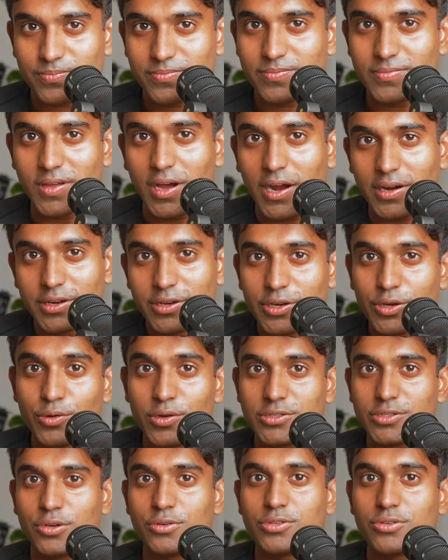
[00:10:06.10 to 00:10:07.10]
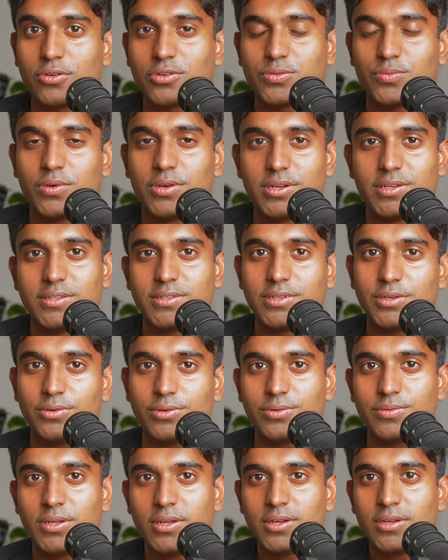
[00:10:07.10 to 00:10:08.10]
I didn't know what toe socks were
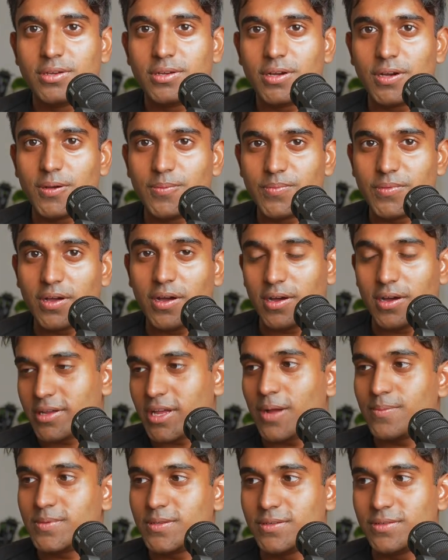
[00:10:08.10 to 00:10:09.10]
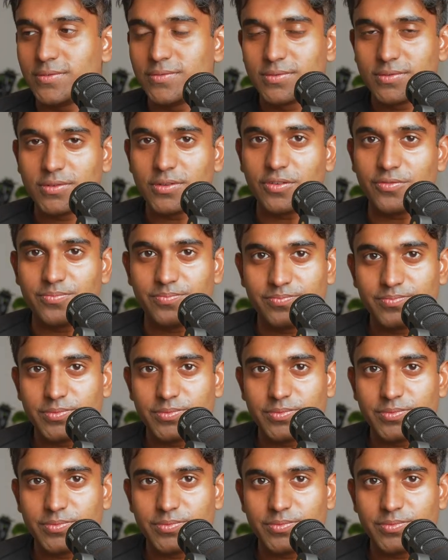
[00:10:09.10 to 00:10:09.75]
until our captain of